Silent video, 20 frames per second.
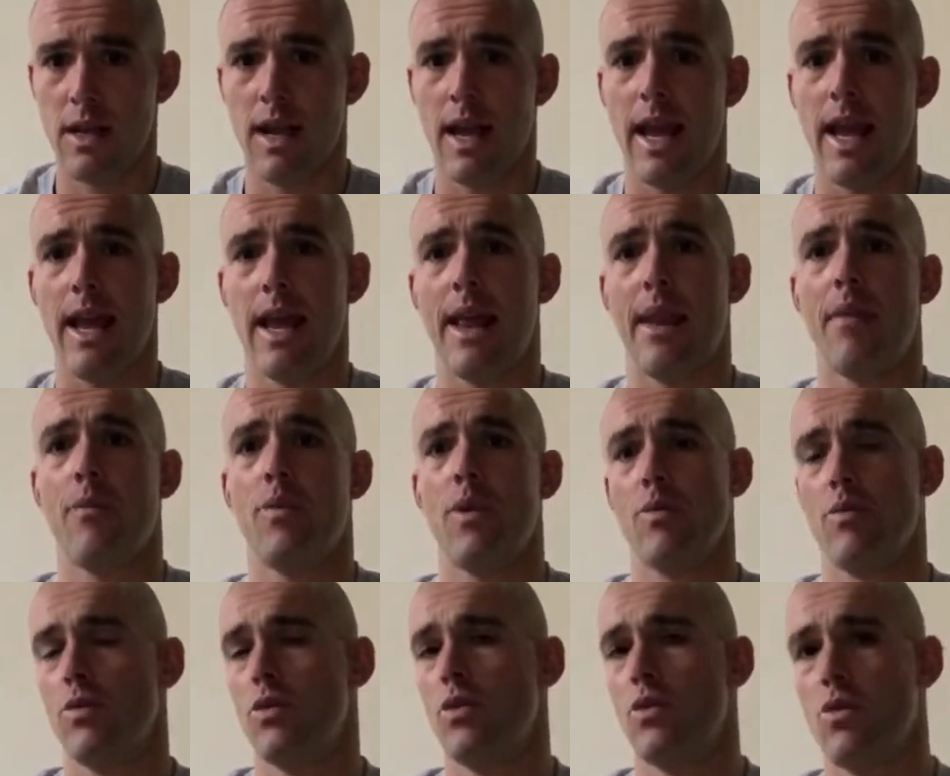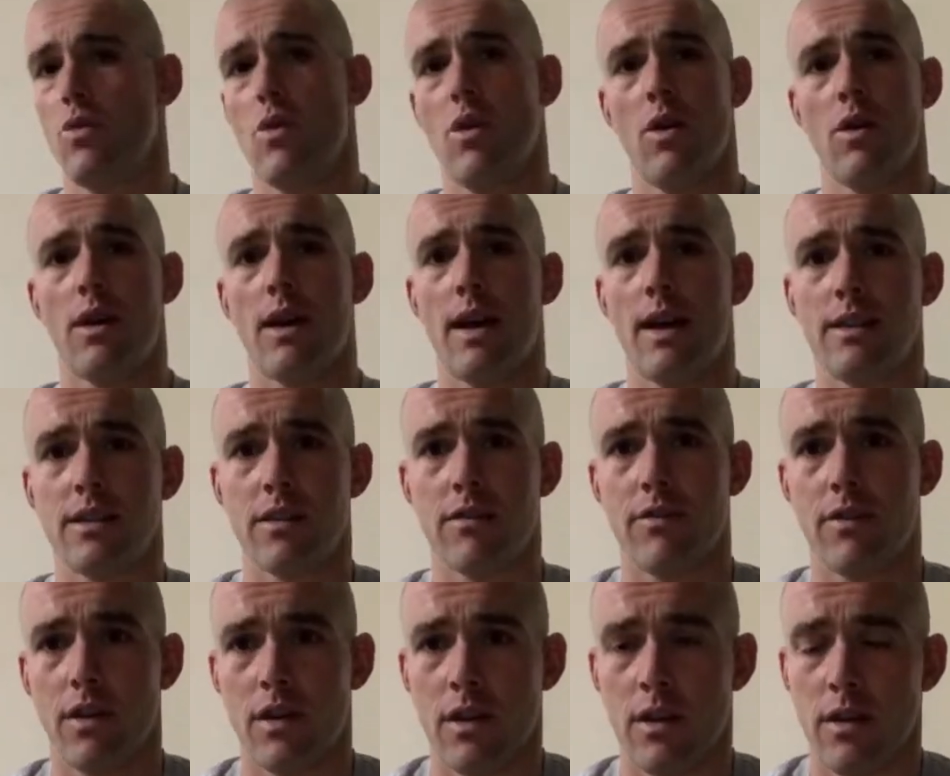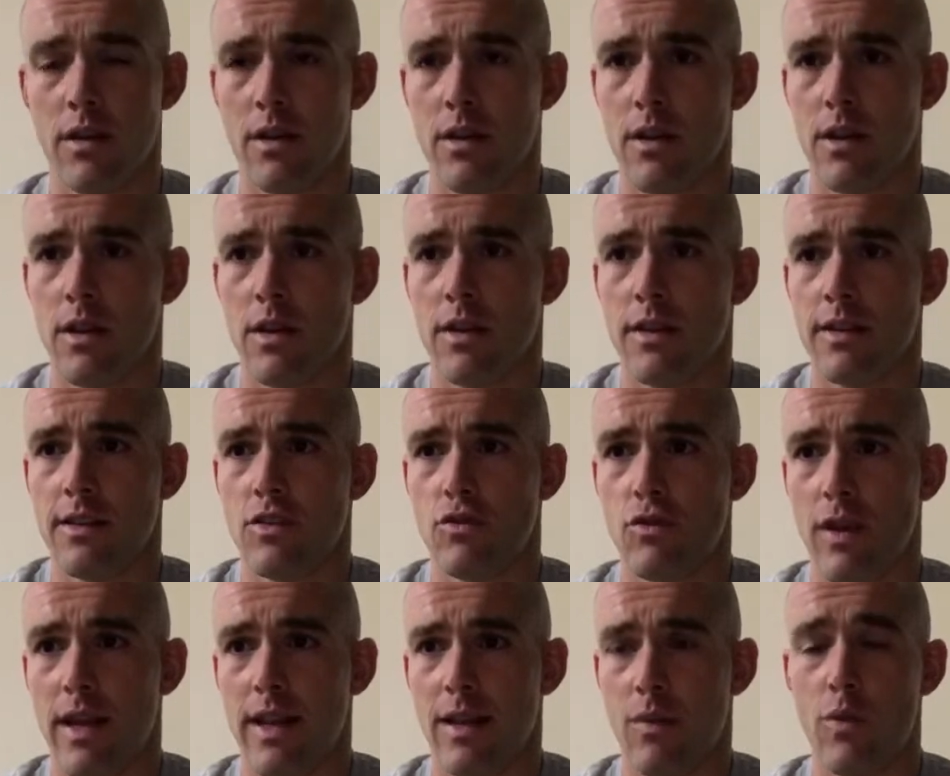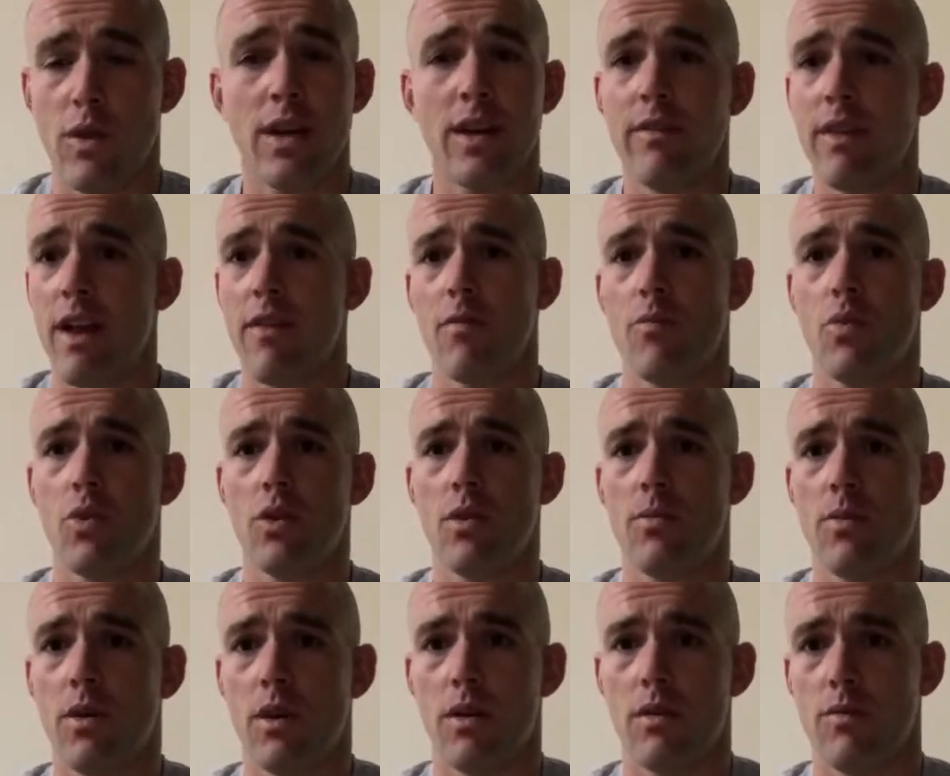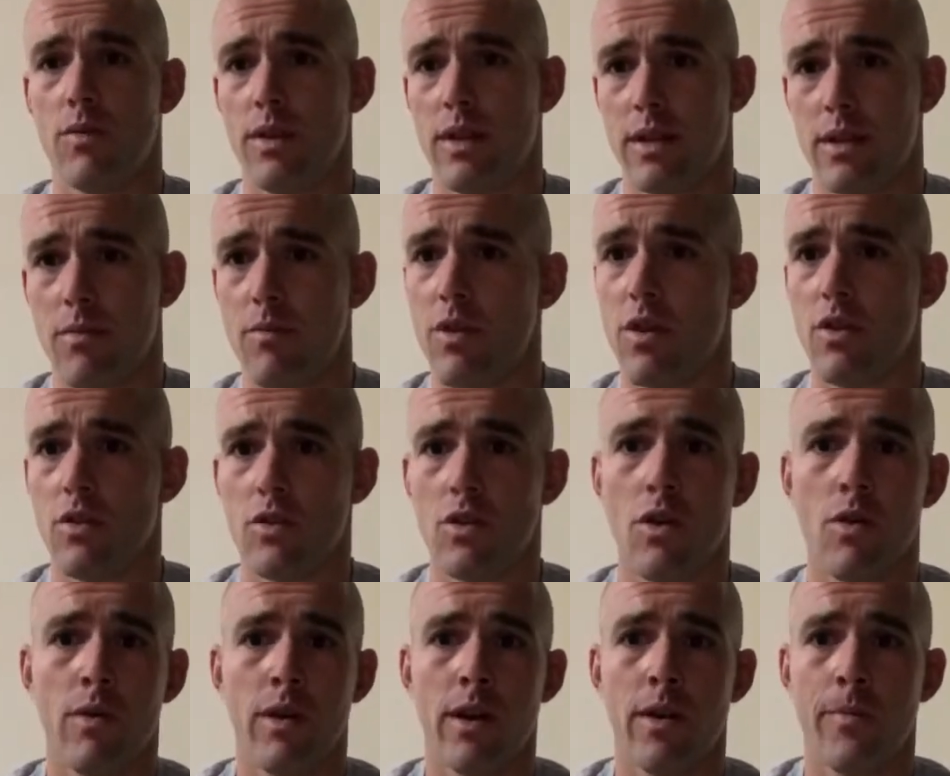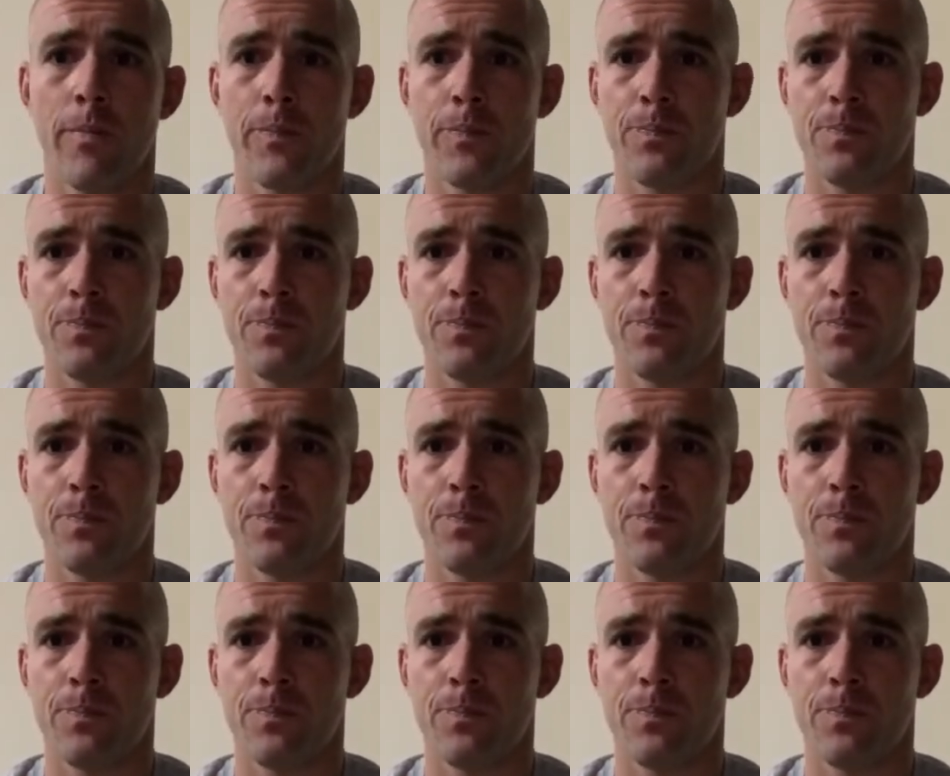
and we would do all kinds of uh, training. We didn't even have a pull bar, we were, like in the middle of nowhere,